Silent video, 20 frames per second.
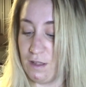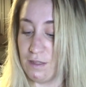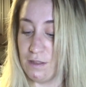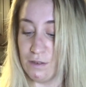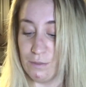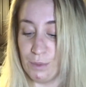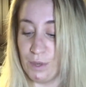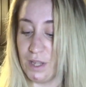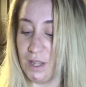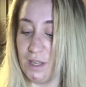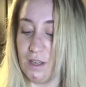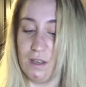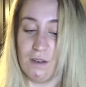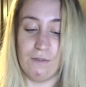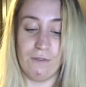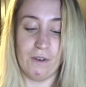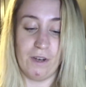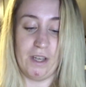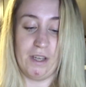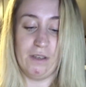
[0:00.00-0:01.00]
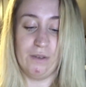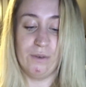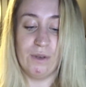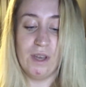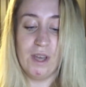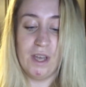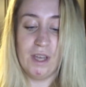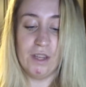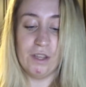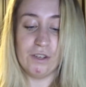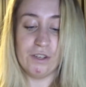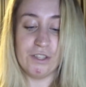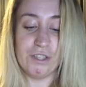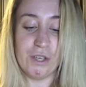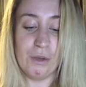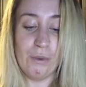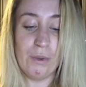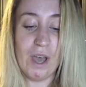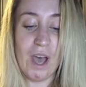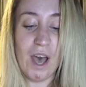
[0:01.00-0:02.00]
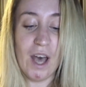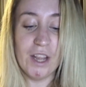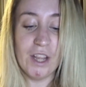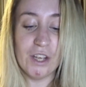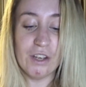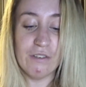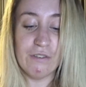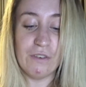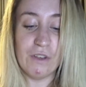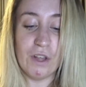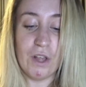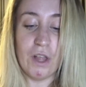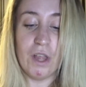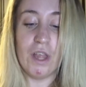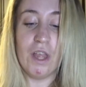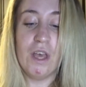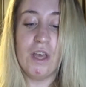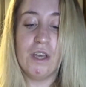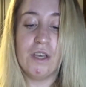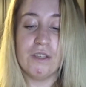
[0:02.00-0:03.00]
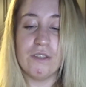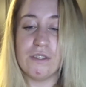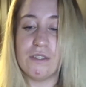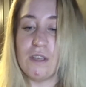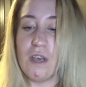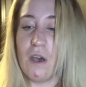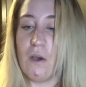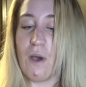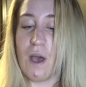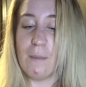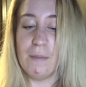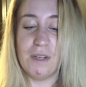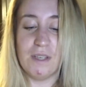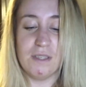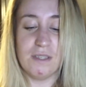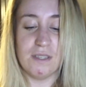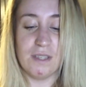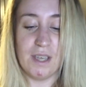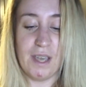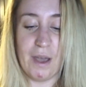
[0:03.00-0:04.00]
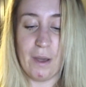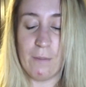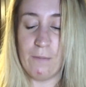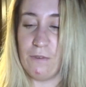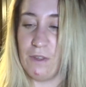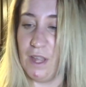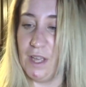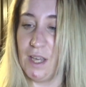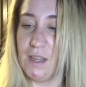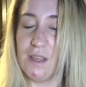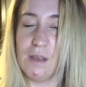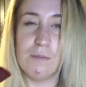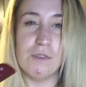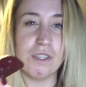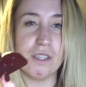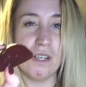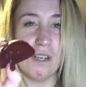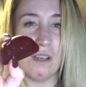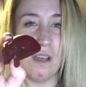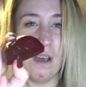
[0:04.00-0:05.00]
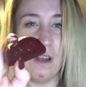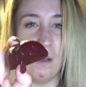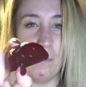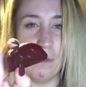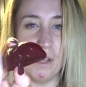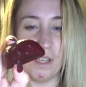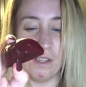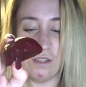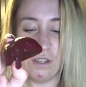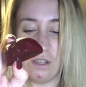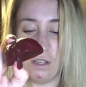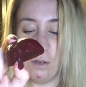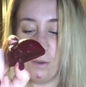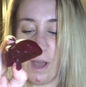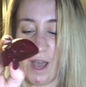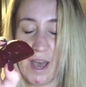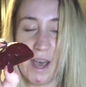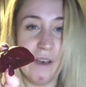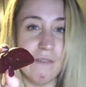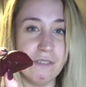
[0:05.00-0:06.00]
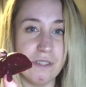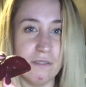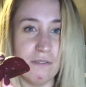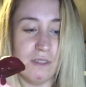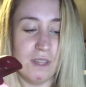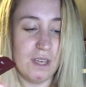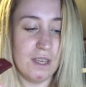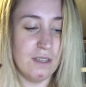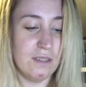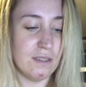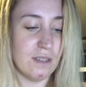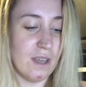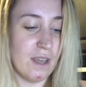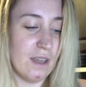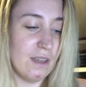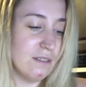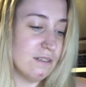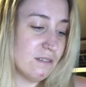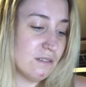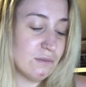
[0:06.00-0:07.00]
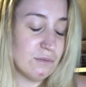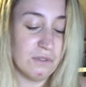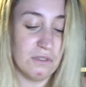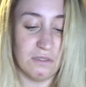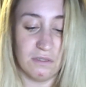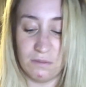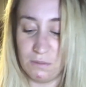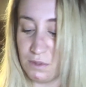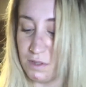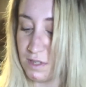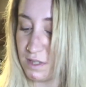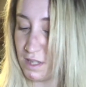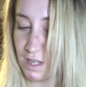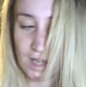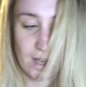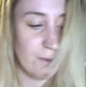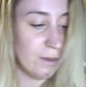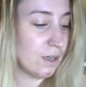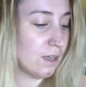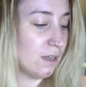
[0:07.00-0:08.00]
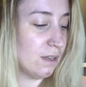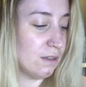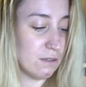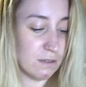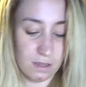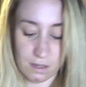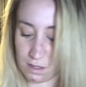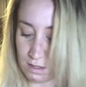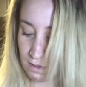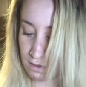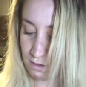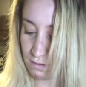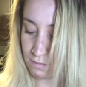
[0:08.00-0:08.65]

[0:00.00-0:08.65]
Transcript: They're really good for you. They're so colorful. So I'm gonna see how I'm feeling. I think I'm just gonna cut up like 2 halves of these and we'll see how it goes.